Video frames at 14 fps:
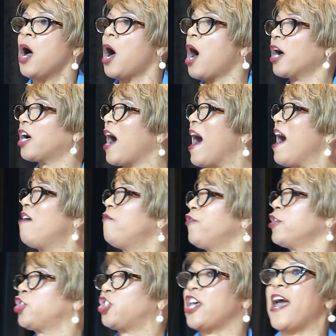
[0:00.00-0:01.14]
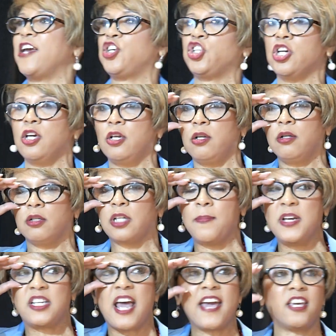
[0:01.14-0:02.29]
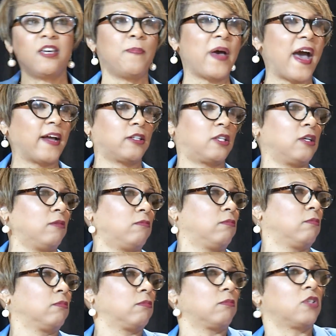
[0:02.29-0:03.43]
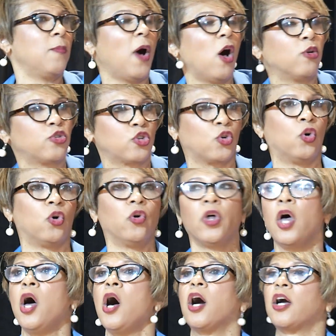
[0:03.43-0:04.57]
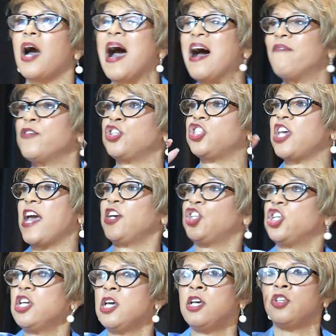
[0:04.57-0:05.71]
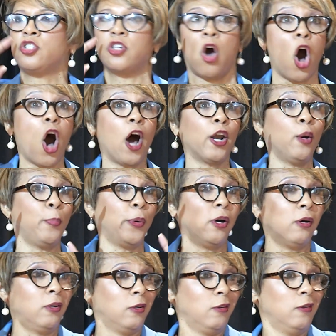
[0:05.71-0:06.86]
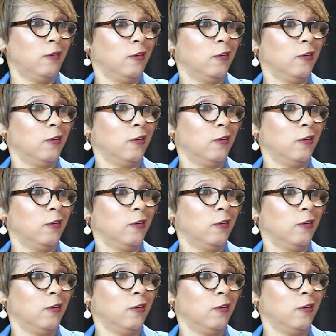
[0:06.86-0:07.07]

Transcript: A conversation, let me take you back to some old school. A conversation is audible.